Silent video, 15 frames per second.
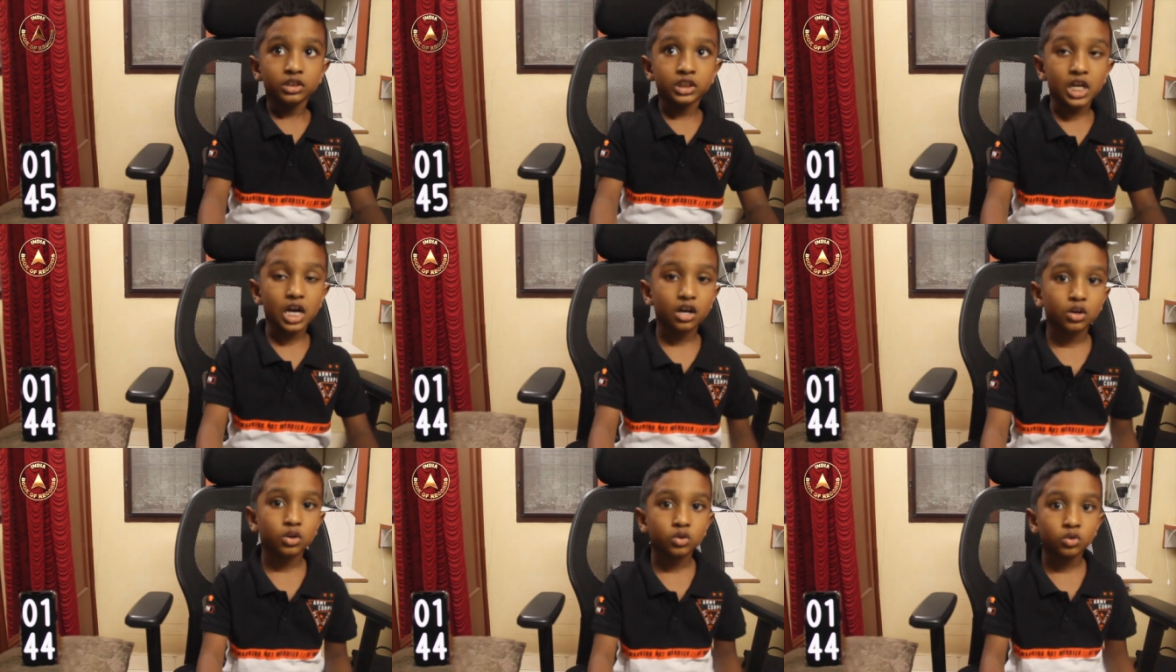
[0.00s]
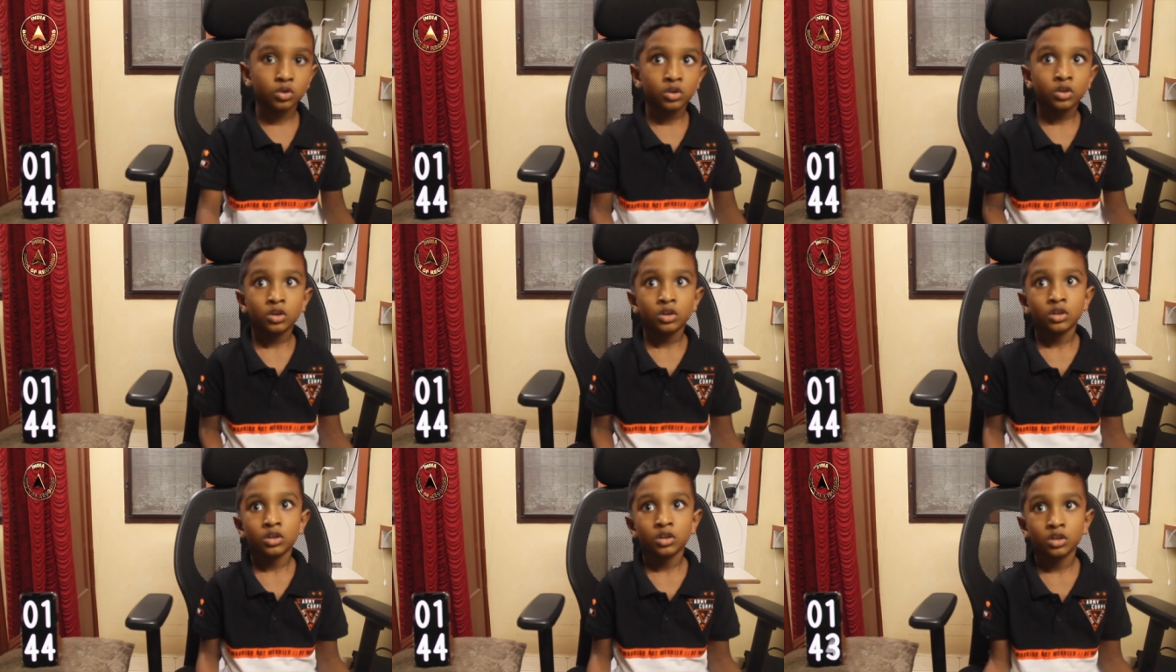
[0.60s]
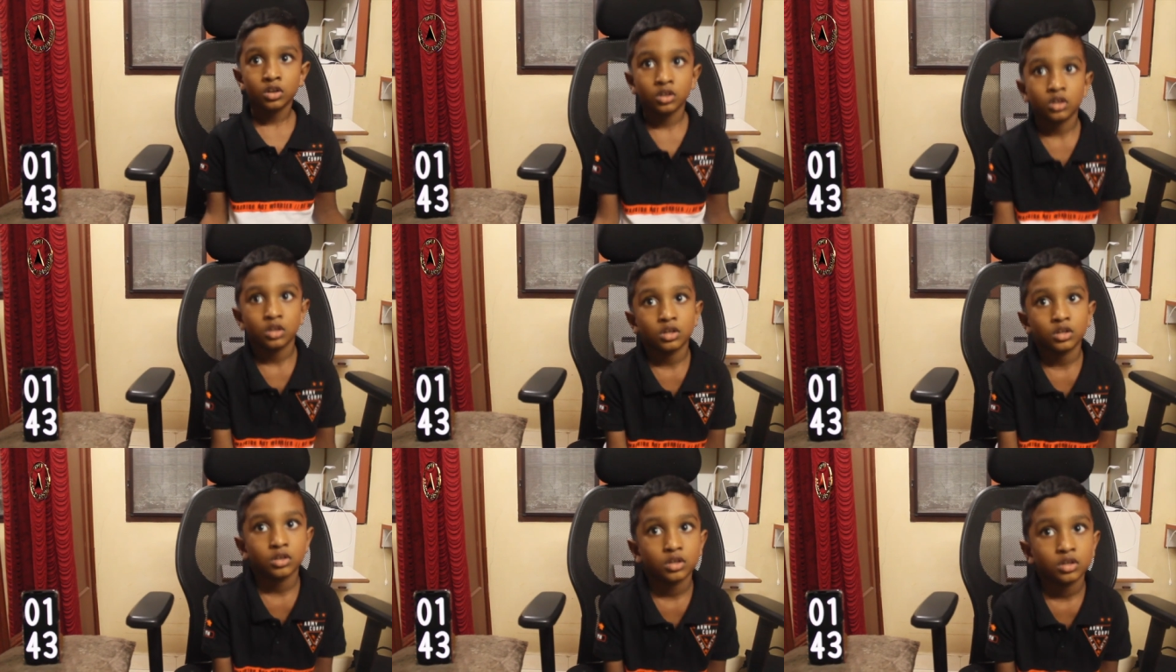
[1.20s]
Kangaroo. Which animal has highest
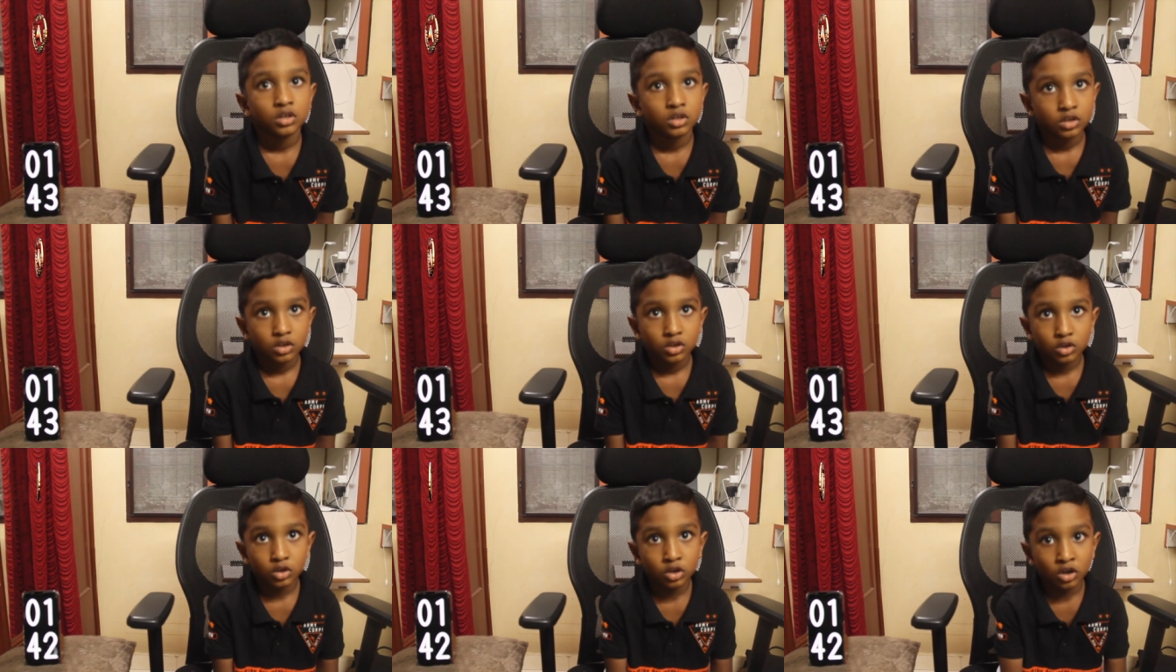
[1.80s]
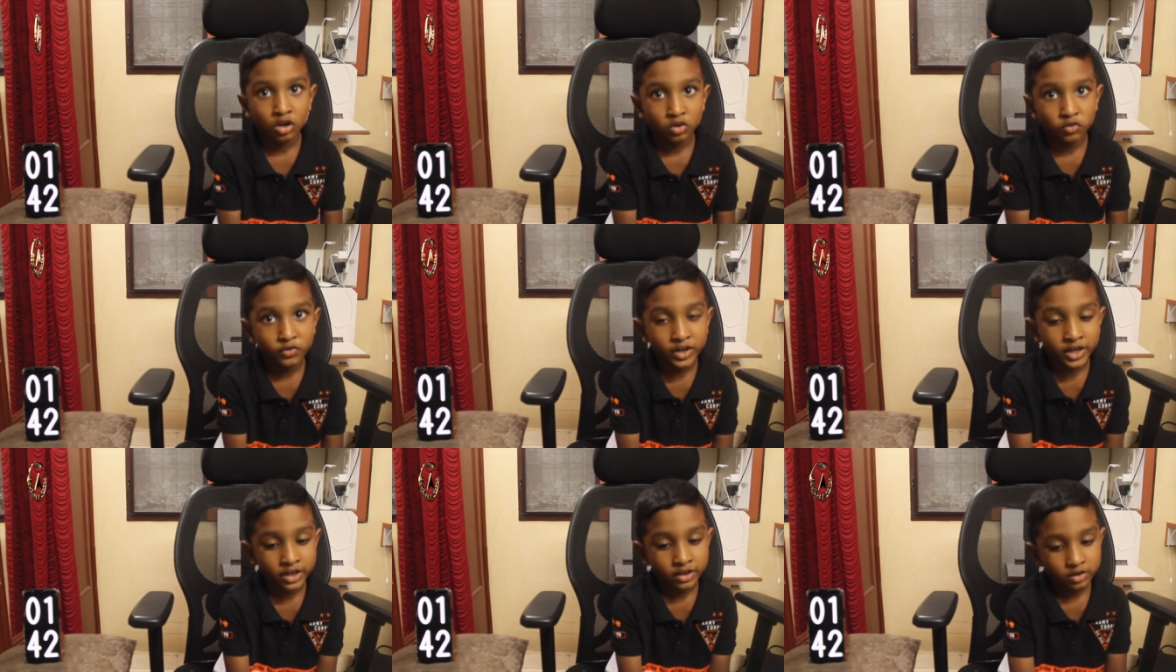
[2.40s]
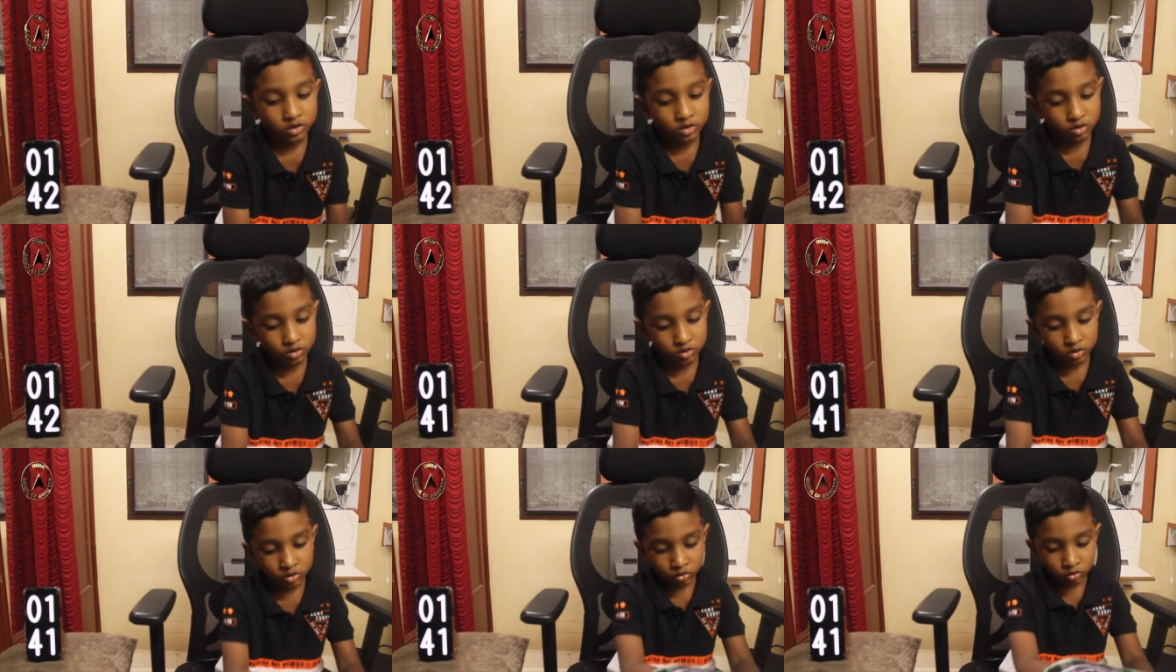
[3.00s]
memory? Dolphin. How do dogs
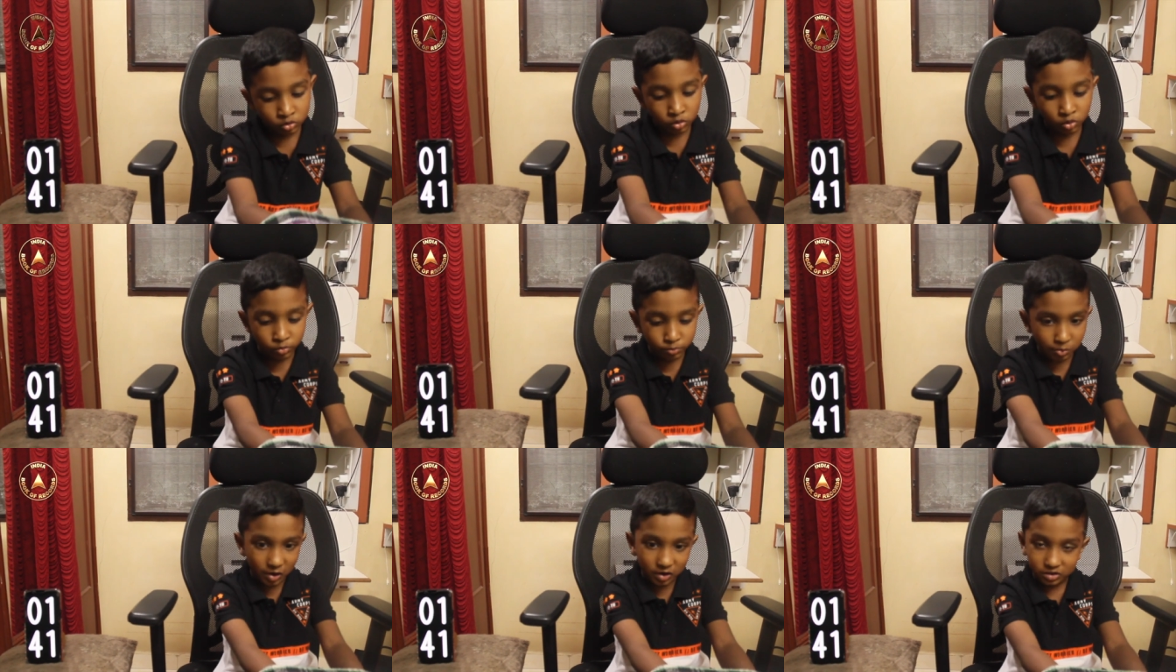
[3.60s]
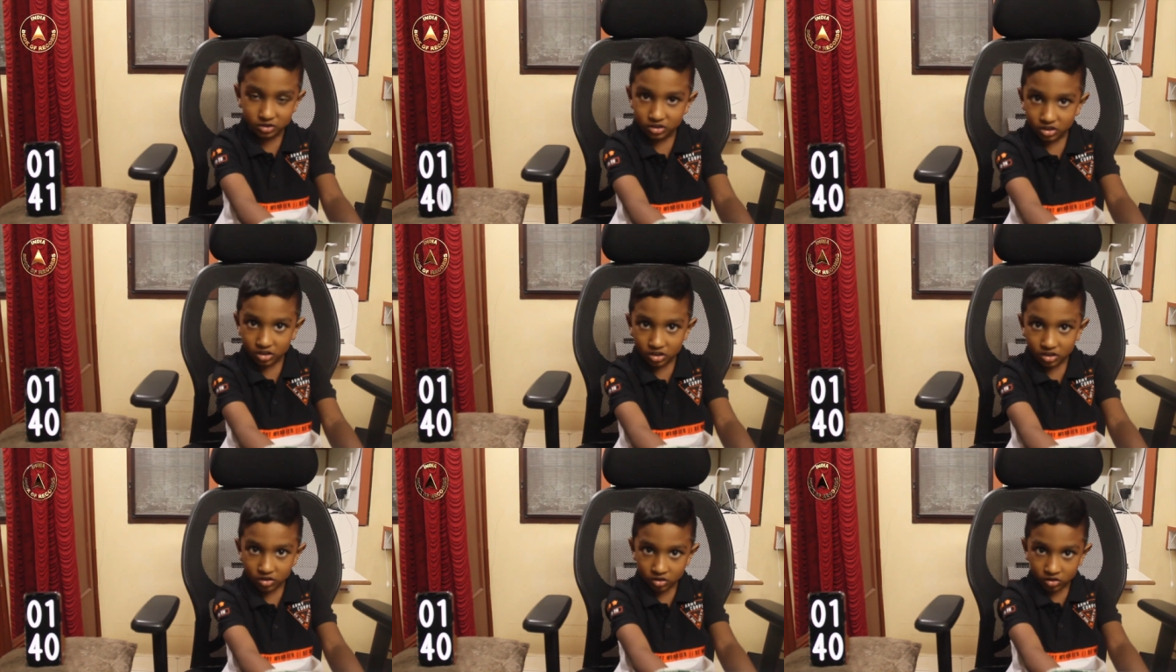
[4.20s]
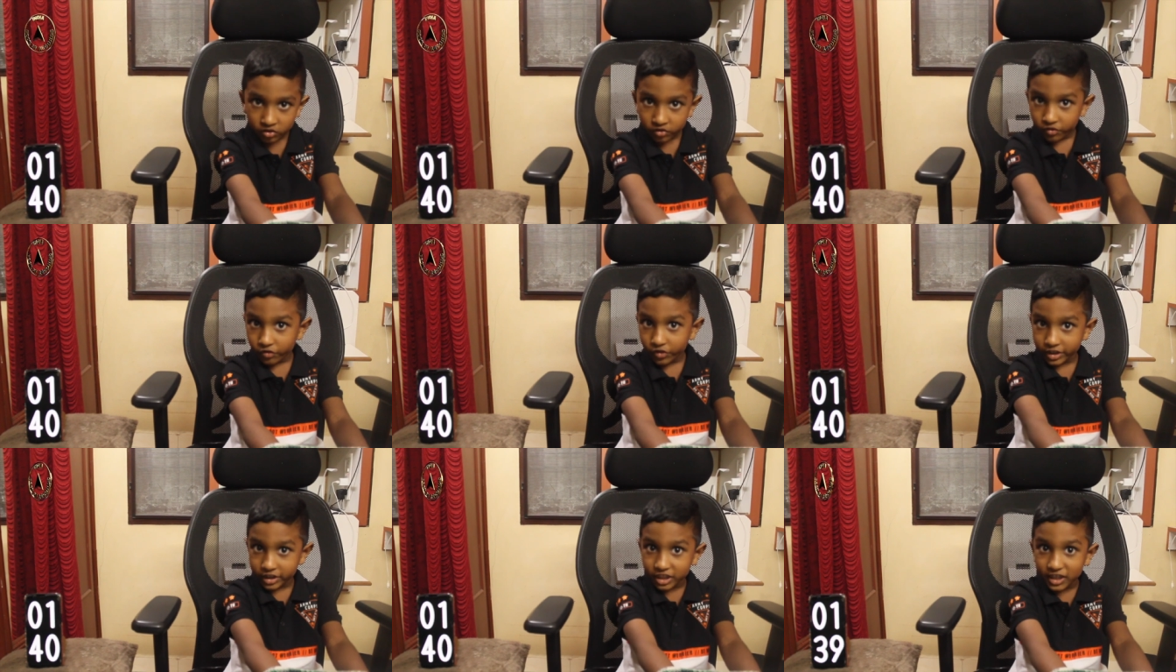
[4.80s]
sweat? Through paws. What is the diet of gorilla?
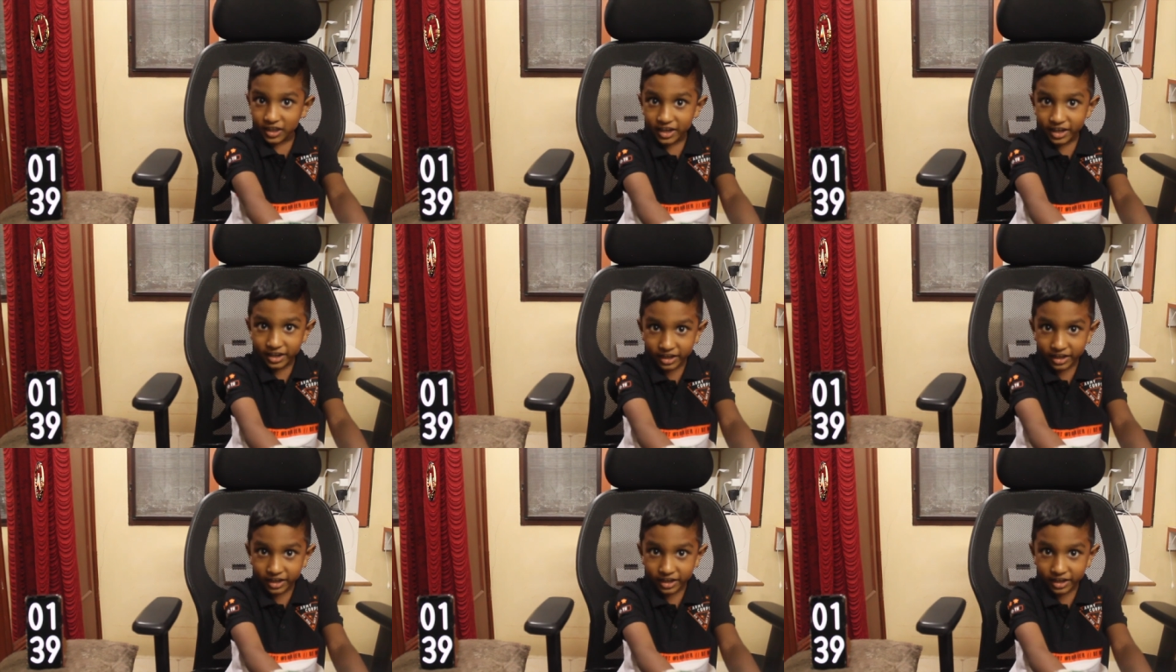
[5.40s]
Vegetarian.